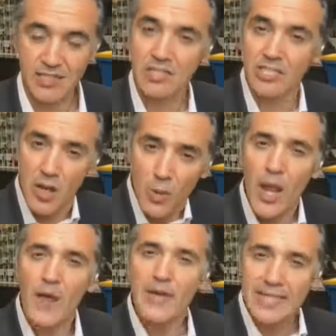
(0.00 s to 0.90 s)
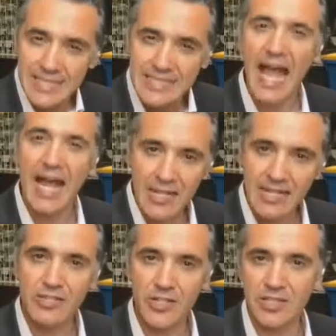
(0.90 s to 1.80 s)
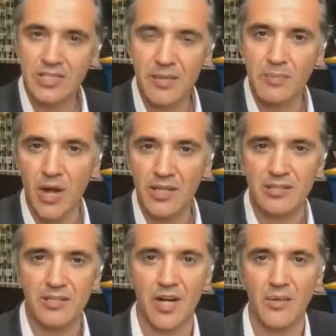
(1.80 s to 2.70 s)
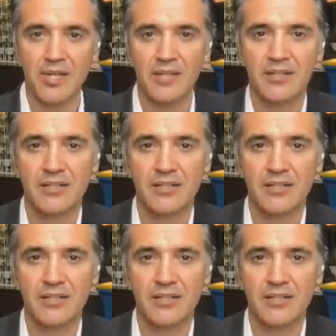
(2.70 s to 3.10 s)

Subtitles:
So where exactly do you see prices going?